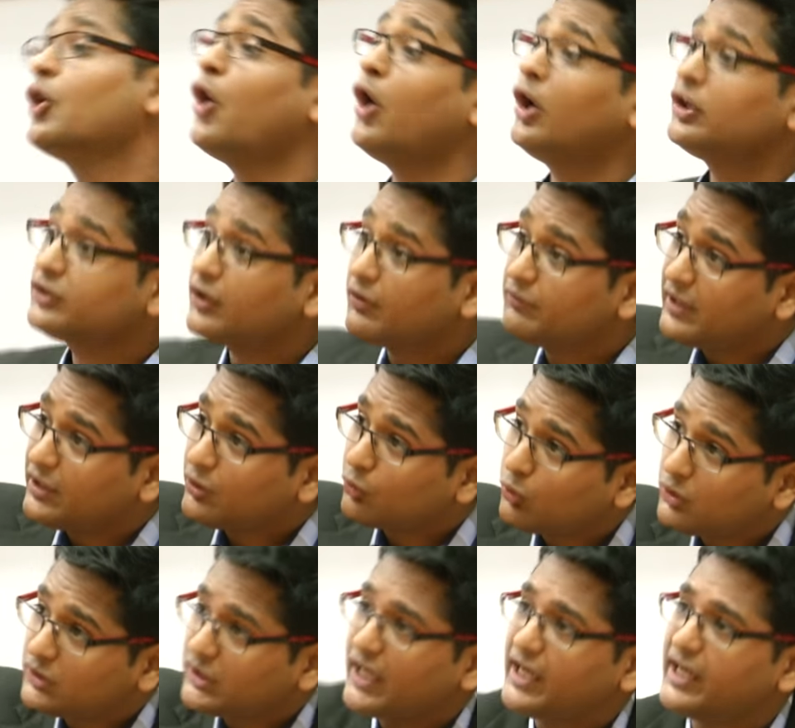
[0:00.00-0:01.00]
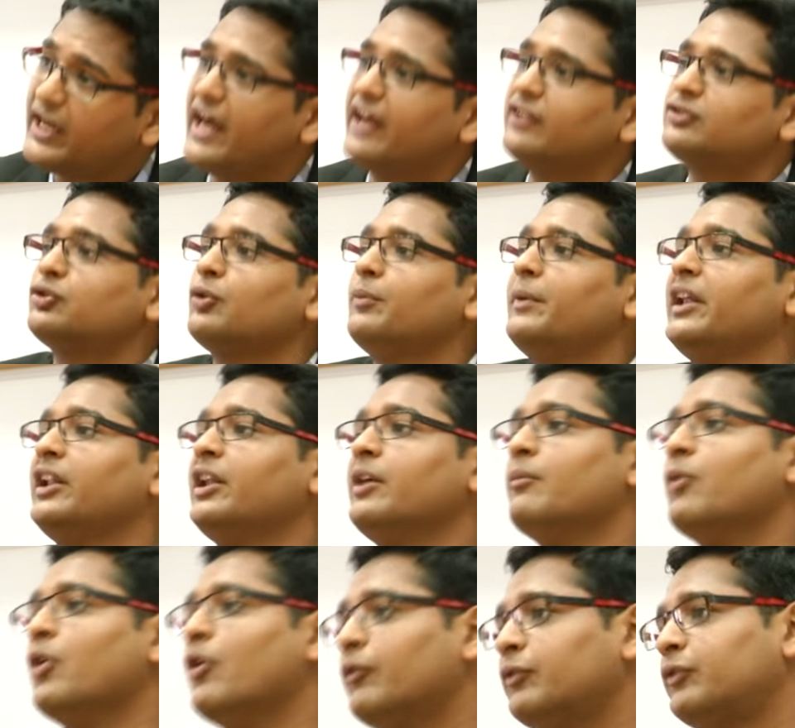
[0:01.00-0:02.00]
Cost of that old tire has to be
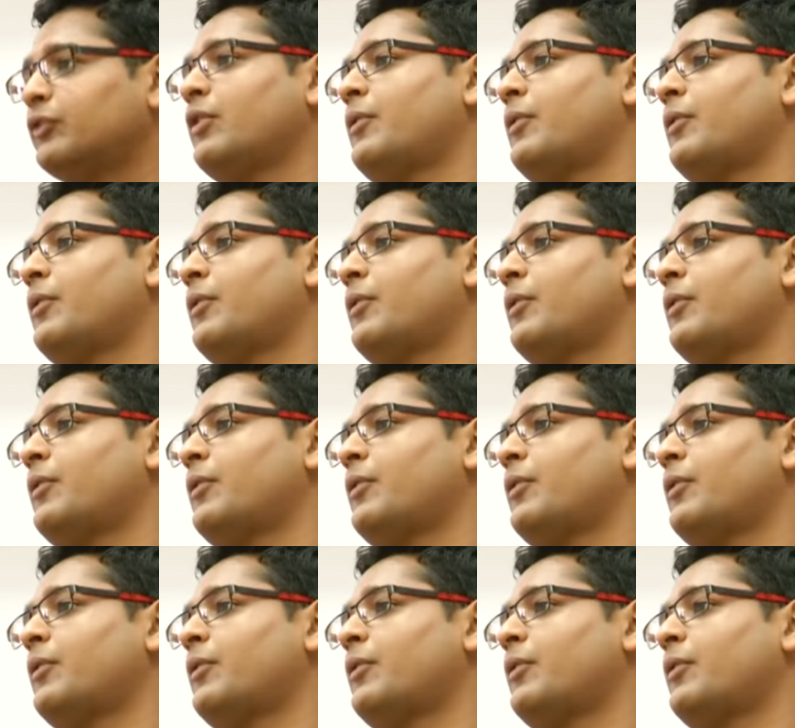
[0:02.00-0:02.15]
removed